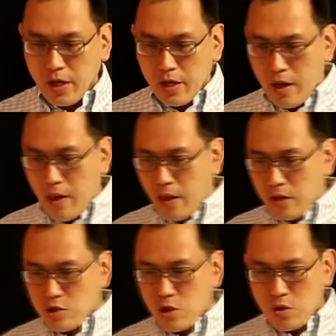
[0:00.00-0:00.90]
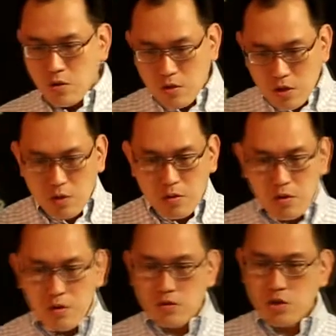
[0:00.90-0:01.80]
Okay, So,
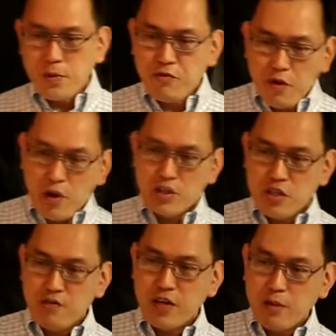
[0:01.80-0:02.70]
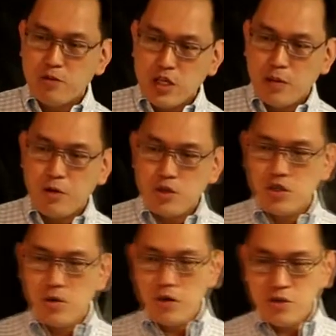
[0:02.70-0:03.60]
so before she even came to Singapore,
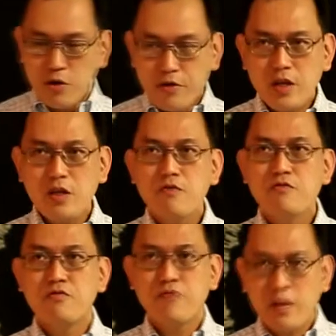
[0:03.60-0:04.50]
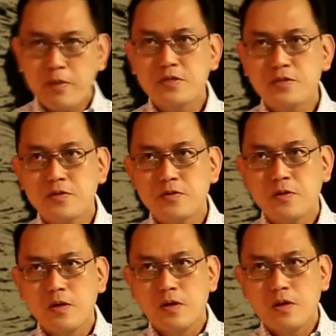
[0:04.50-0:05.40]
she was already famous.
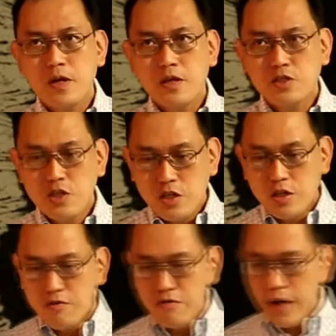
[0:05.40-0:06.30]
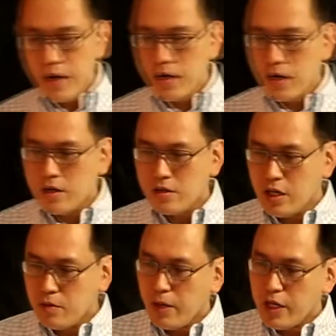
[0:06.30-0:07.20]
Okay, she in fact
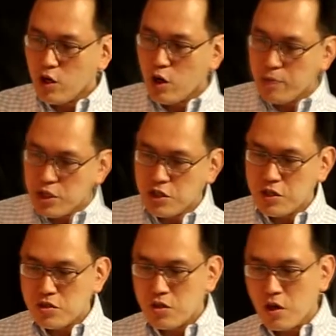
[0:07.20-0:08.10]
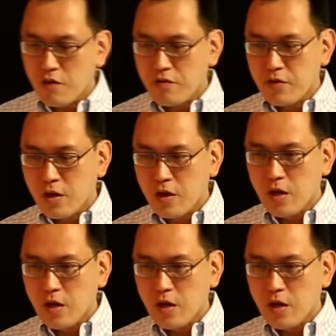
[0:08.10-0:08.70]
did many commissions of